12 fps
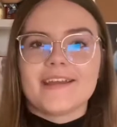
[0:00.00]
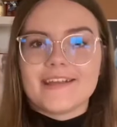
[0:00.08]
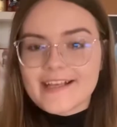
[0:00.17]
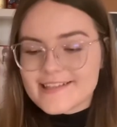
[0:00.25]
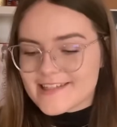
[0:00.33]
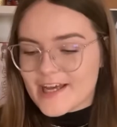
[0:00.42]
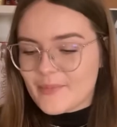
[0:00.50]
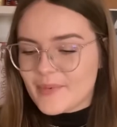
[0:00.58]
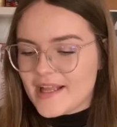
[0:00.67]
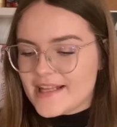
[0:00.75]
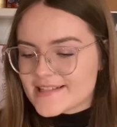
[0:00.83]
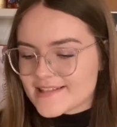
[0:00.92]
Next up,
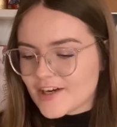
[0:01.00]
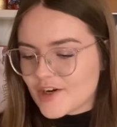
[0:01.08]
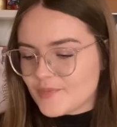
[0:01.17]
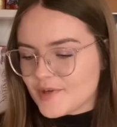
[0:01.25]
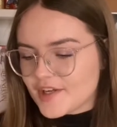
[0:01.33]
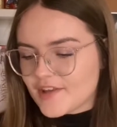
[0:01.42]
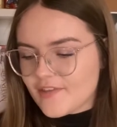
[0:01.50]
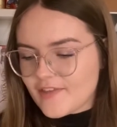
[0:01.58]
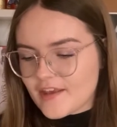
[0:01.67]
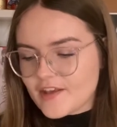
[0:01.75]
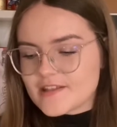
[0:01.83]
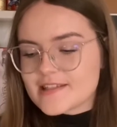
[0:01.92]
is there a book you
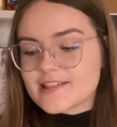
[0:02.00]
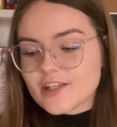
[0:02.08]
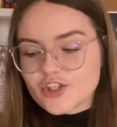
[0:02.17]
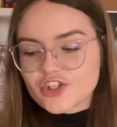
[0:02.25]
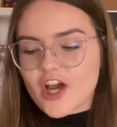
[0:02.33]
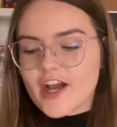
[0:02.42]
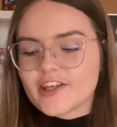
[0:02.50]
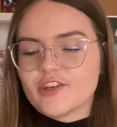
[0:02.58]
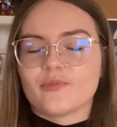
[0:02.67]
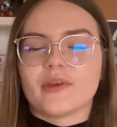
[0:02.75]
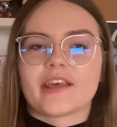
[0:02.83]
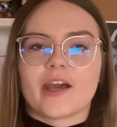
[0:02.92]
think could still shock you
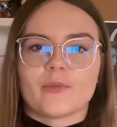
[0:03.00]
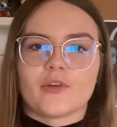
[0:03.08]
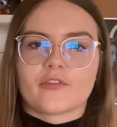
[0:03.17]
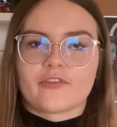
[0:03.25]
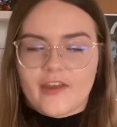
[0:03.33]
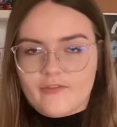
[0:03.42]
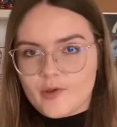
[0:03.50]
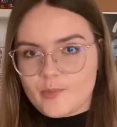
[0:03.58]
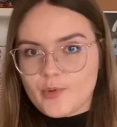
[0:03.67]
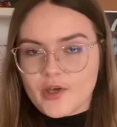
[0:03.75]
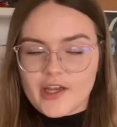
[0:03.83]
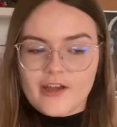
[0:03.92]
and become your favorite
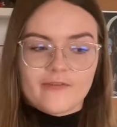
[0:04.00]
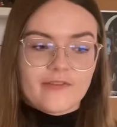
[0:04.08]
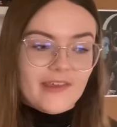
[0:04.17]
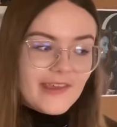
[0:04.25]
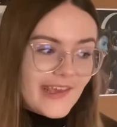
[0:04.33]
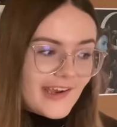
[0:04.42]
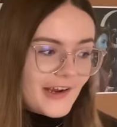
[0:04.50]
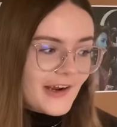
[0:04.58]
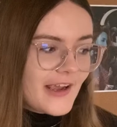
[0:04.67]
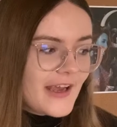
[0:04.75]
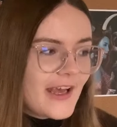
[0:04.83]
book of the year?